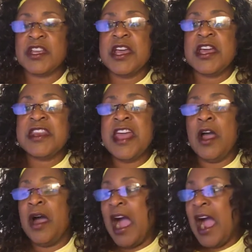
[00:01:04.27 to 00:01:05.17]

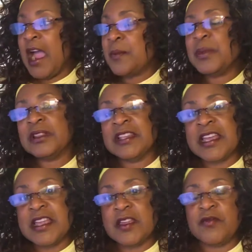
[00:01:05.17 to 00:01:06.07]
Now, I
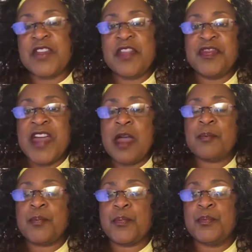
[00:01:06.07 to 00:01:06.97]
believe
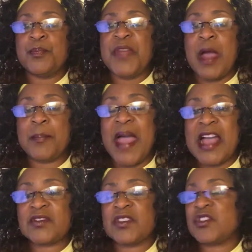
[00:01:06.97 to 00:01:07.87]
that
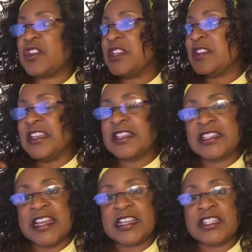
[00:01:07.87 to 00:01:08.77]
passage is
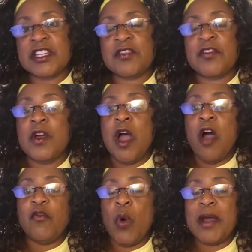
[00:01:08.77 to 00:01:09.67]
indicative
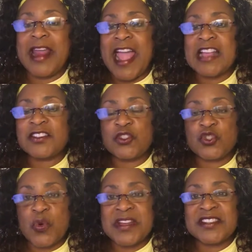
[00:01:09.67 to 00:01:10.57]
of what has to
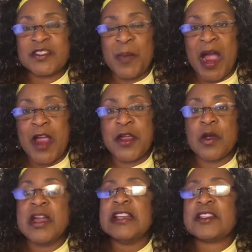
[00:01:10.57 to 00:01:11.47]

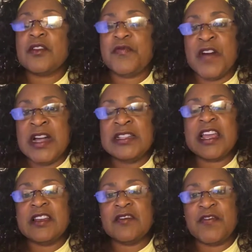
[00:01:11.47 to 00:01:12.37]
transpire to fund
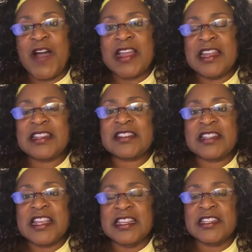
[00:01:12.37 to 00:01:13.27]
and finance
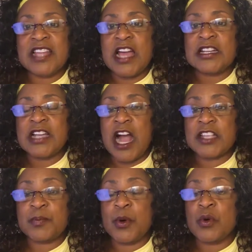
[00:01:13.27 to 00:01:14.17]
the end time
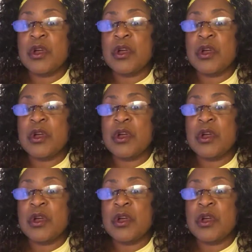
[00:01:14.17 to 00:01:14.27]
gospel.